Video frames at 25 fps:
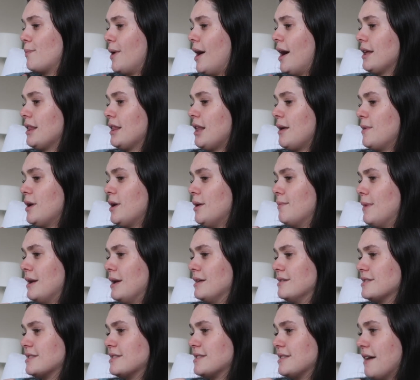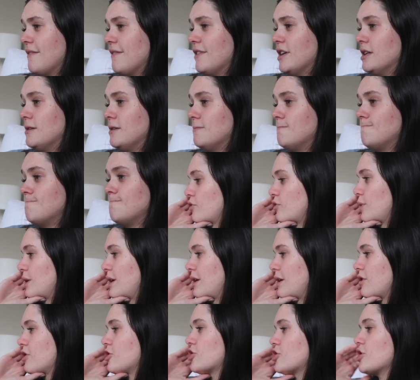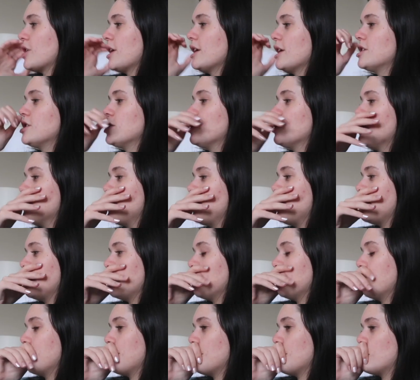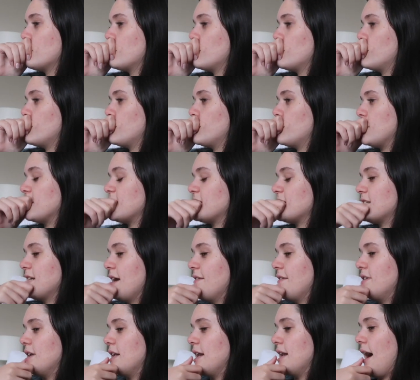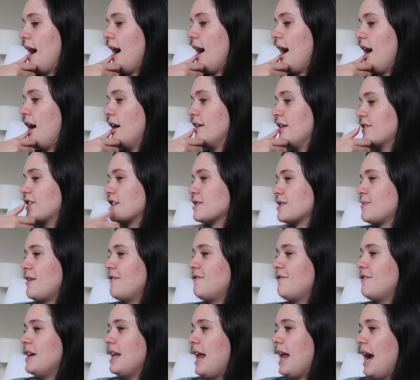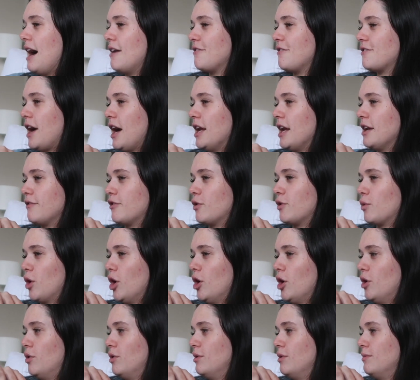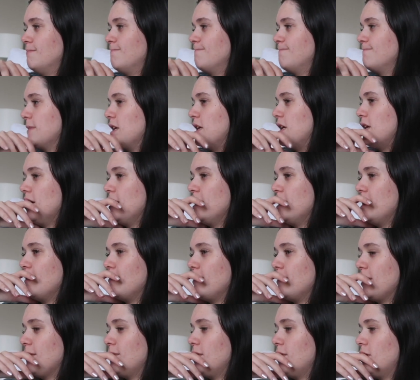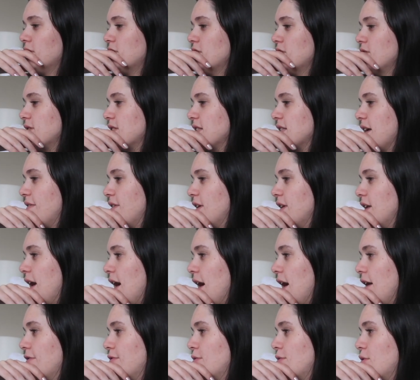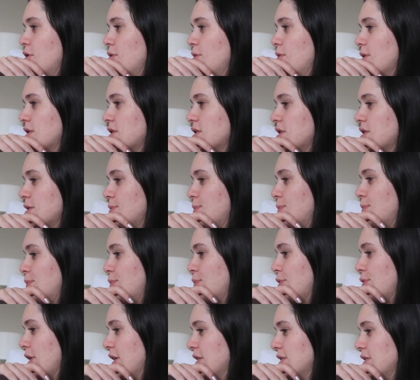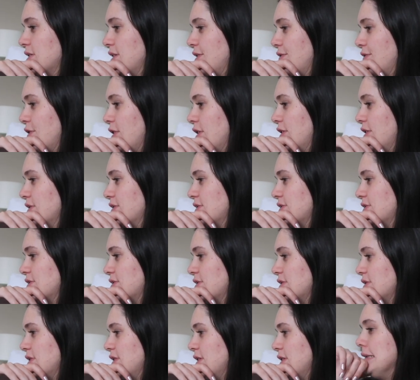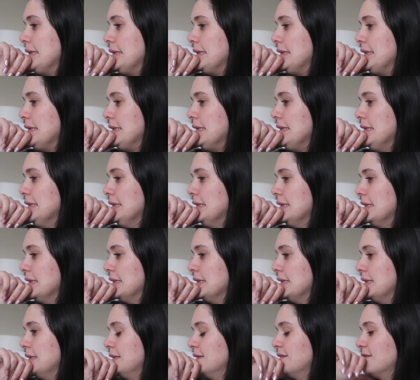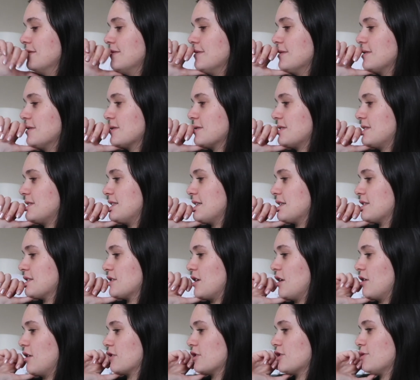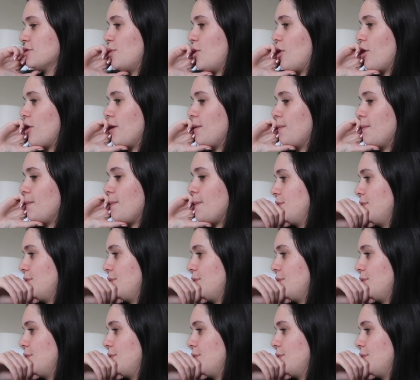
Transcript: buying them in a men's 7. Sweet, or should I do a 7.5? Because my feet have kind of grown. Maybe I'll do 7.5. Well, what's the price difference? $6 more.